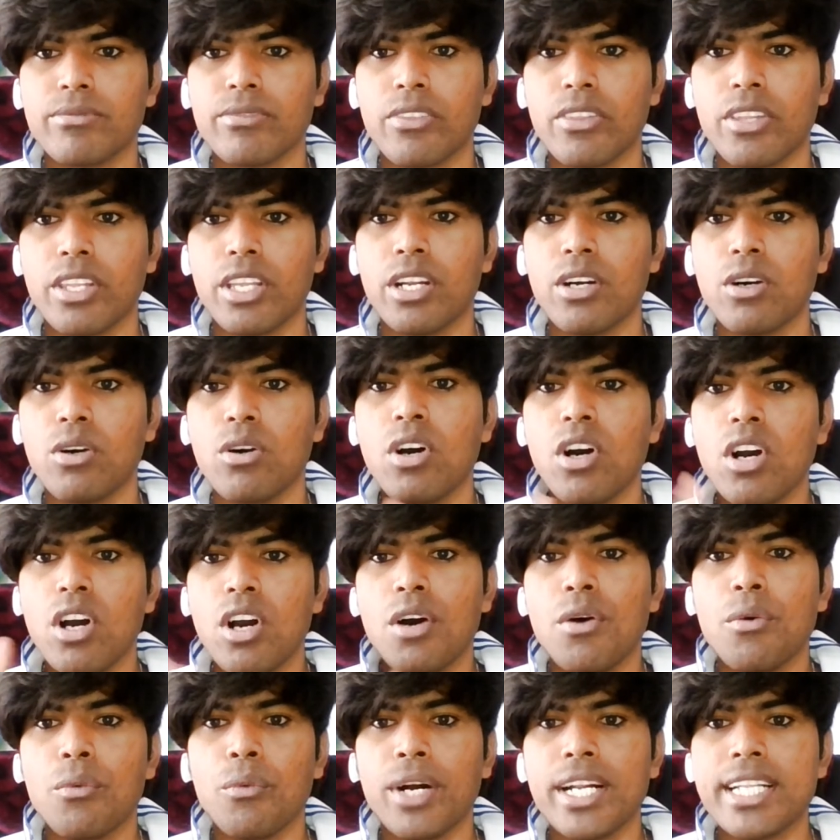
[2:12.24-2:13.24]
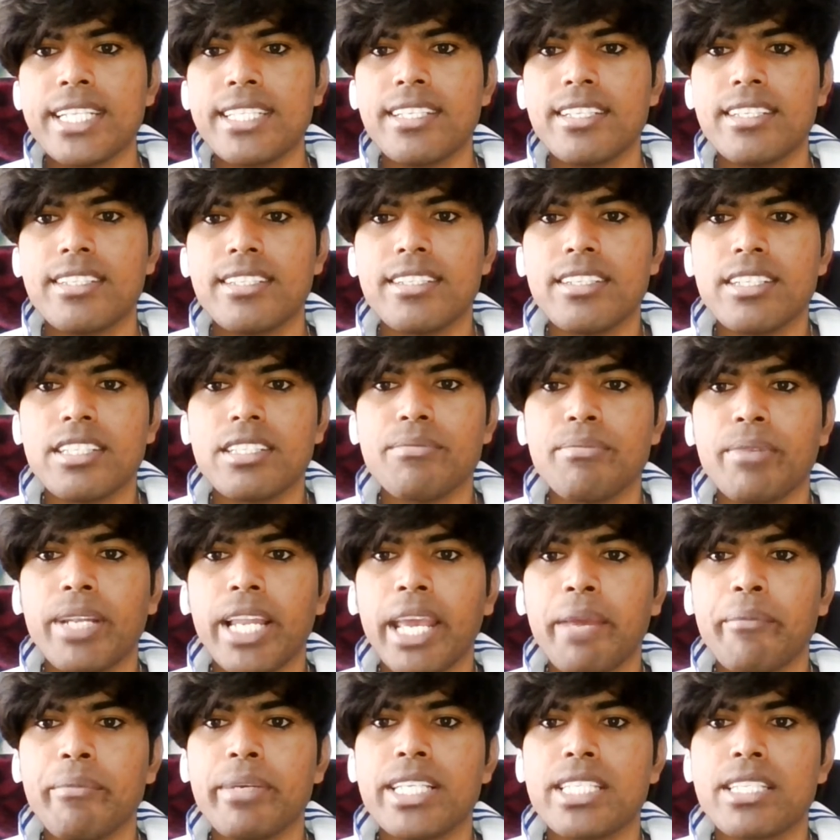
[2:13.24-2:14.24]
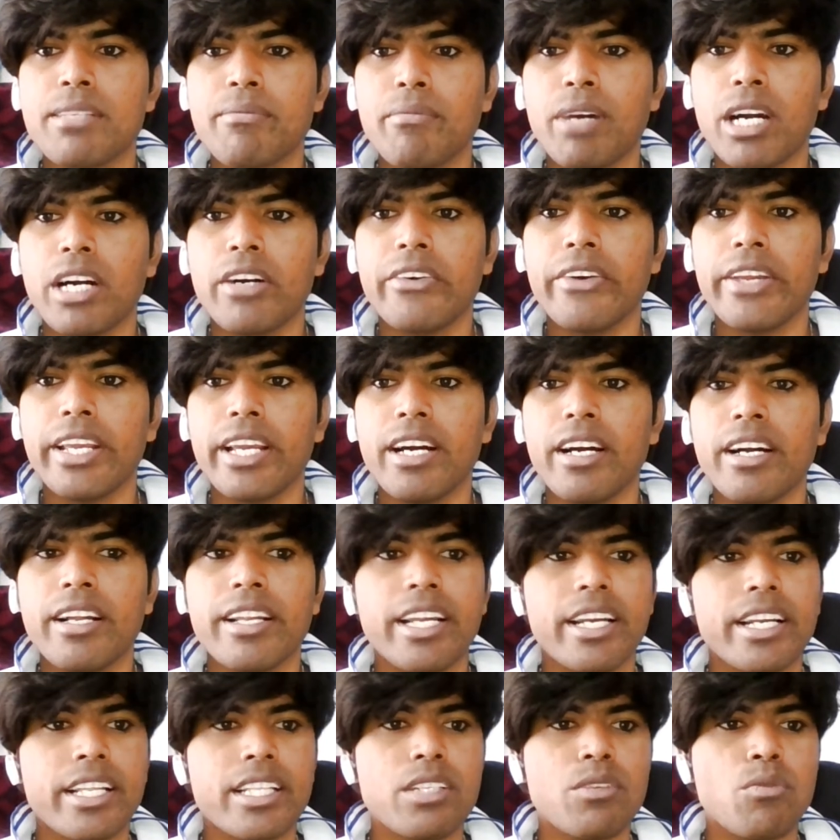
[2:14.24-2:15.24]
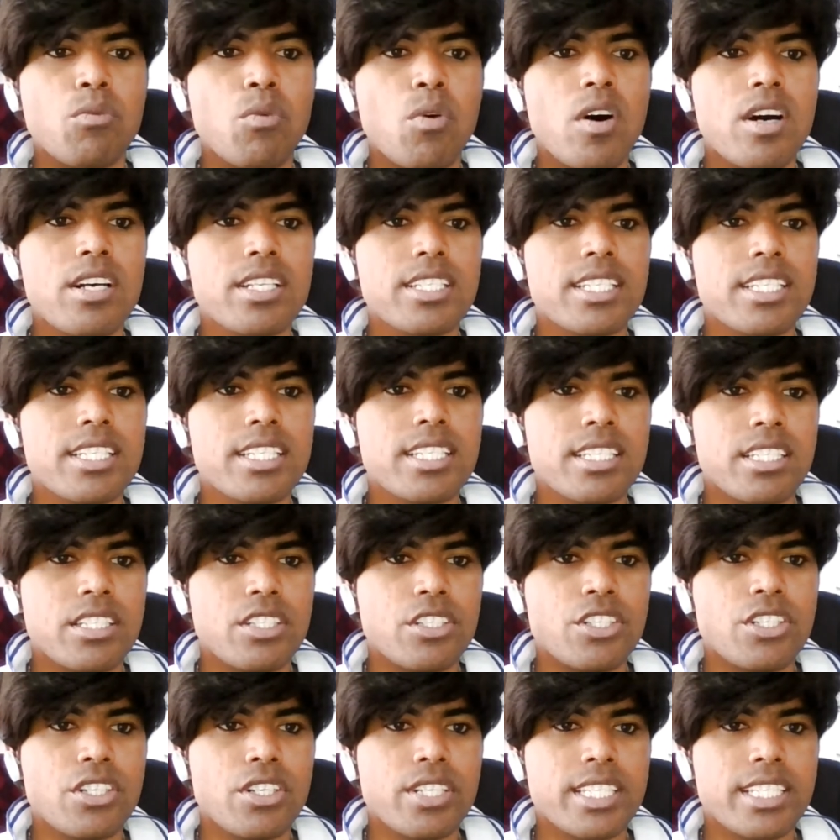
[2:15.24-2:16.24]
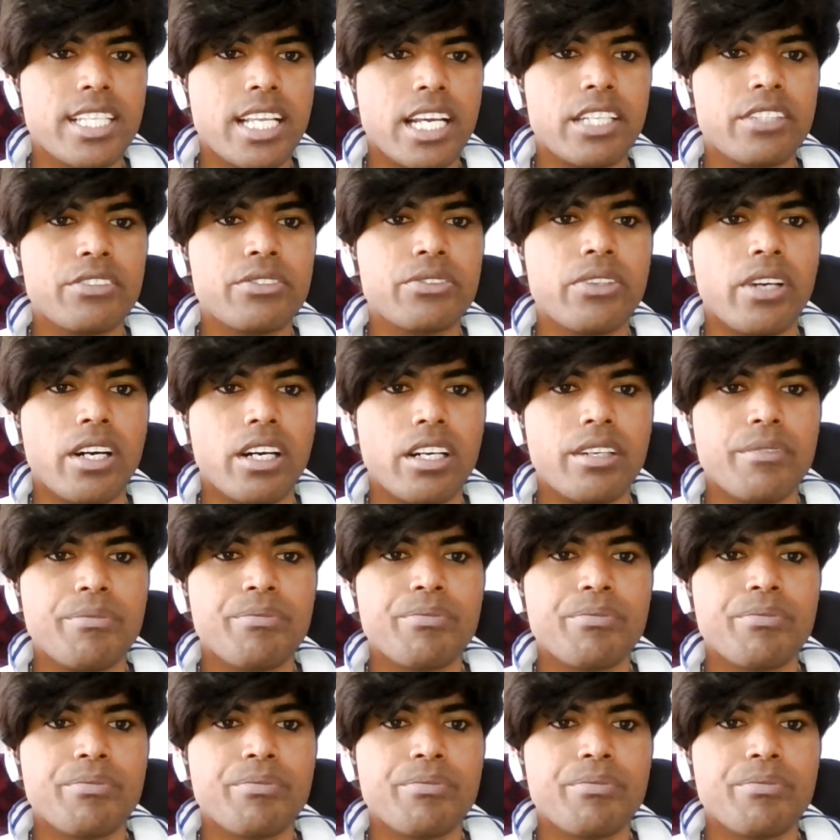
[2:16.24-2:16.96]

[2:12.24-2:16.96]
you know one sister's name is maria and another was is josepha